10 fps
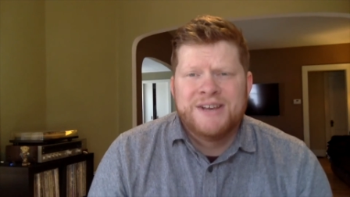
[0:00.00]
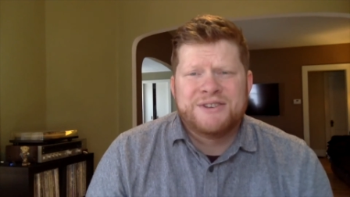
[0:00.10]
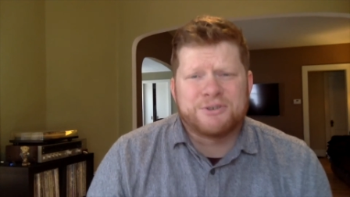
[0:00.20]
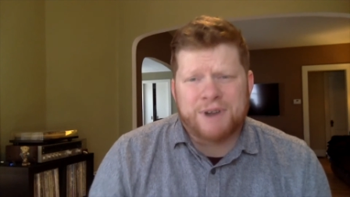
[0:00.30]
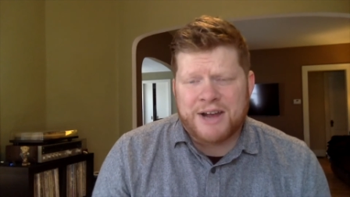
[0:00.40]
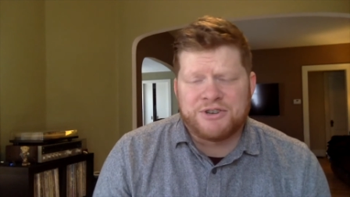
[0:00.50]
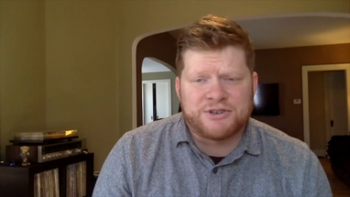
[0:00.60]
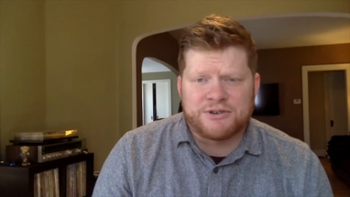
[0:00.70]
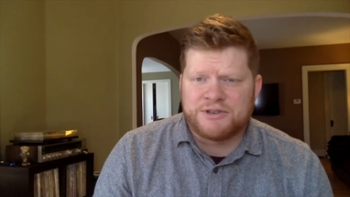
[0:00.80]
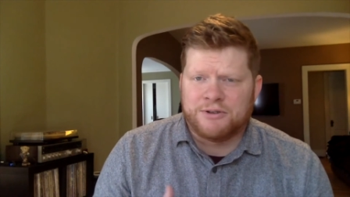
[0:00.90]

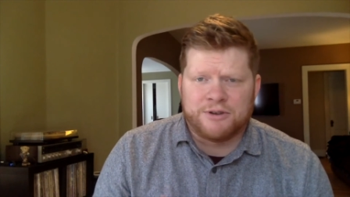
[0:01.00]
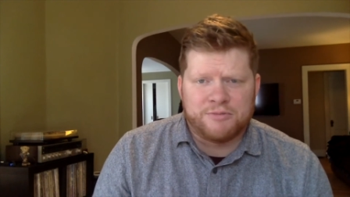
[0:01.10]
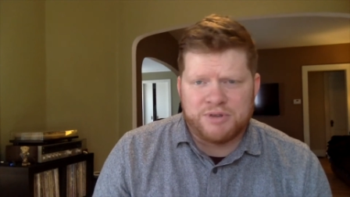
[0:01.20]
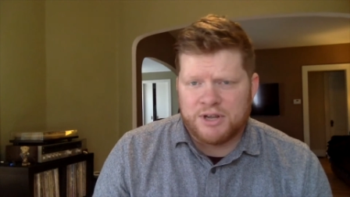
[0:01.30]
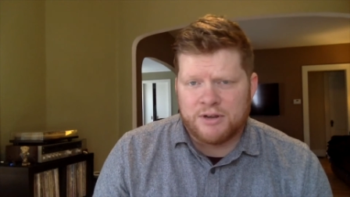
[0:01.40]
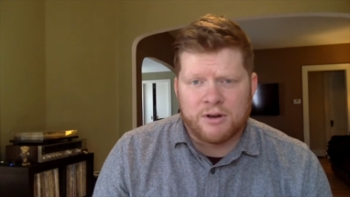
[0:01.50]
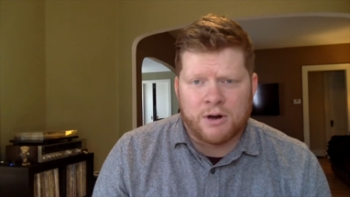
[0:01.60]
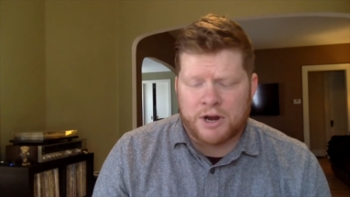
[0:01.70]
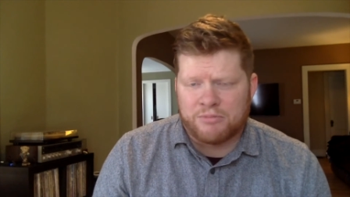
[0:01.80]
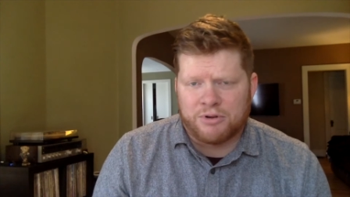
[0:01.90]
Scratches are still going to be
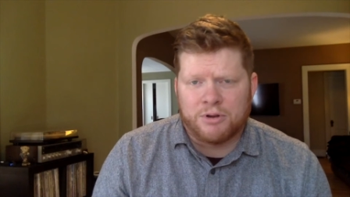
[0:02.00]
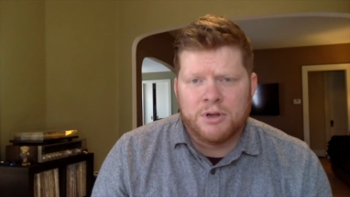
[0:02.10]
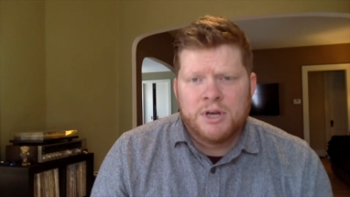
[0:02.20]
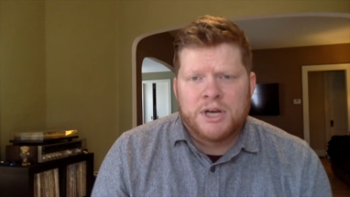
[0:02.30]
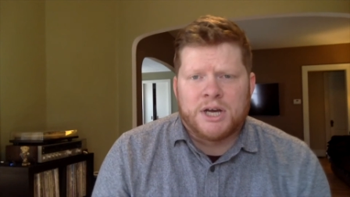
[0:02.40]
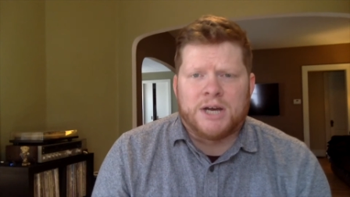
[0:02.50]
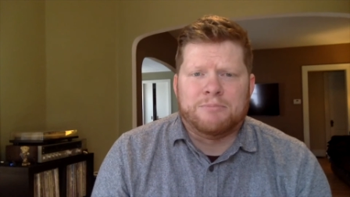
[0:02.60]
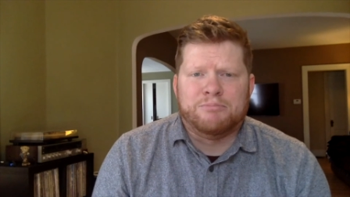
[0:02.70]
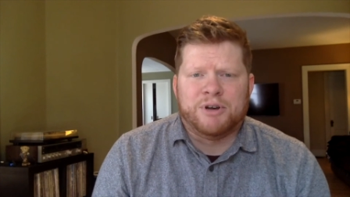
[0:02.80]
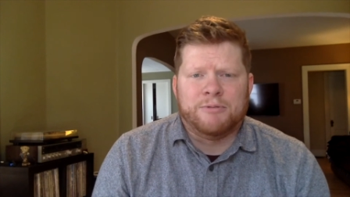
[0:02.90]
audible,
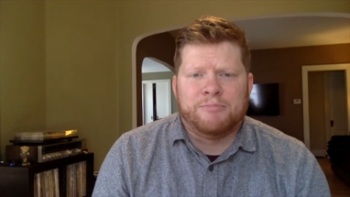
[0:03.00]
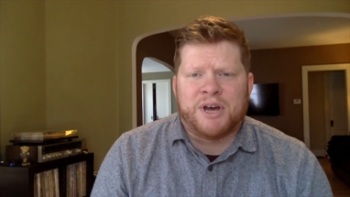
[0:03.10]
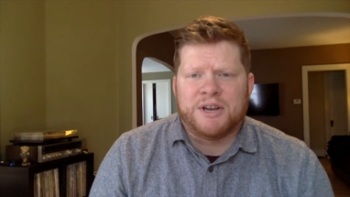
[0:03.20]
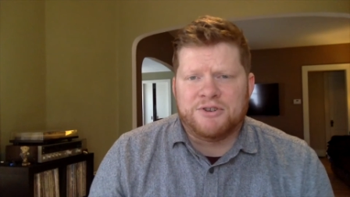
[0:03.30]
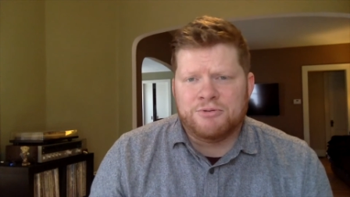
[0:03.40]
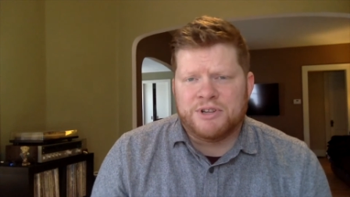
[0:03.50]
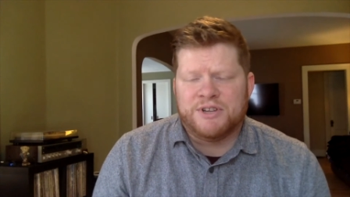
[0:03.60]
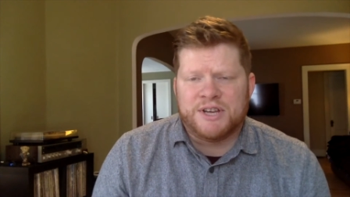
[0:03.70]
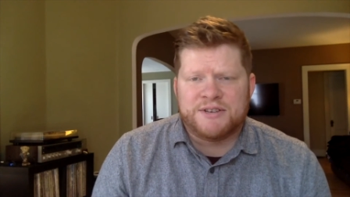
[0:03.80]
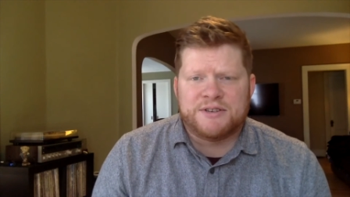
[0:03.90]
but by doing
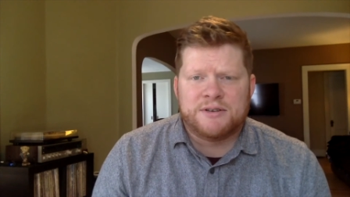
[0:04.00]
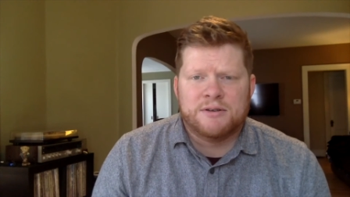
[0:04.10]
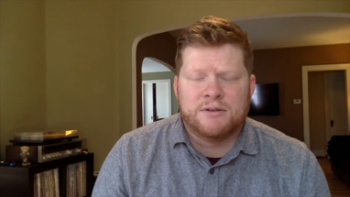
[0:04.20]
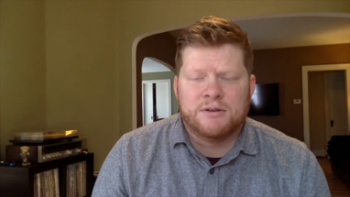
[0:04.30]
this,